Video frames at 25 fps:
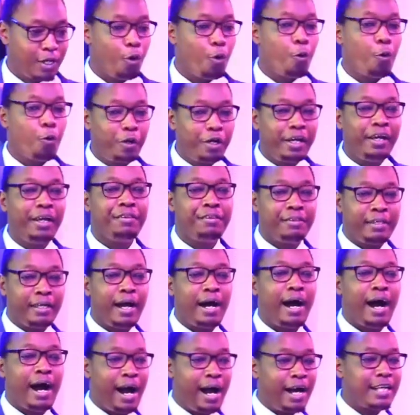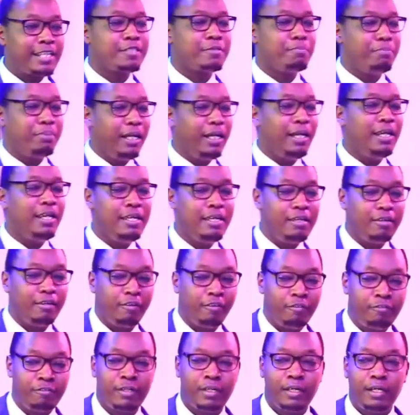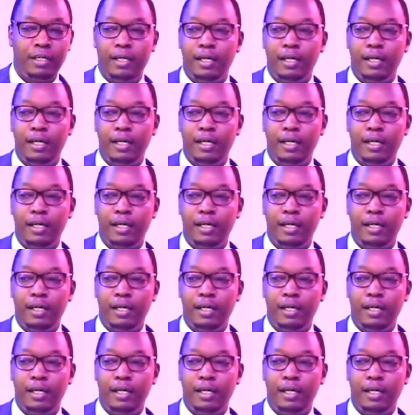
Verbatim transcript: who in their hearts believe